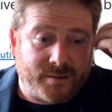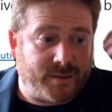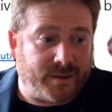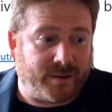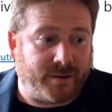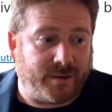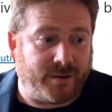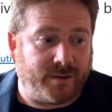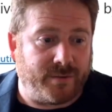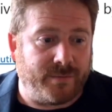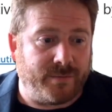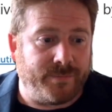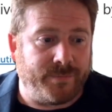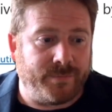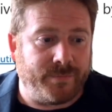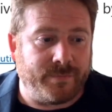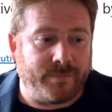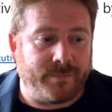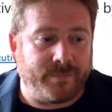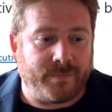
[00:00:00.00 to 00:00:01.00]
So
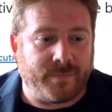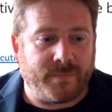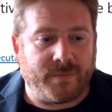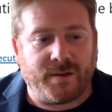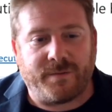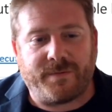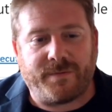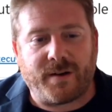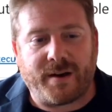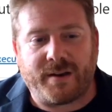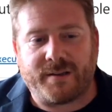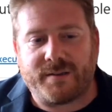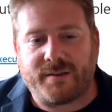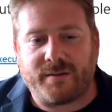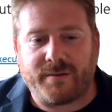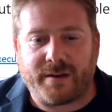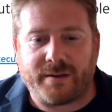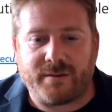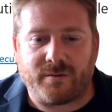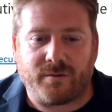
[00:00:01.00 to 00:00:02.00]
your finance
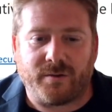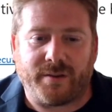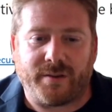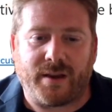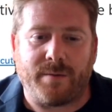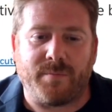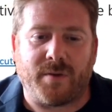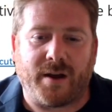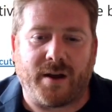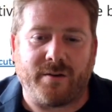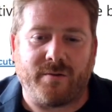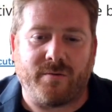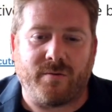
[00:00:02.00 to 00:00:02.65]
director or then might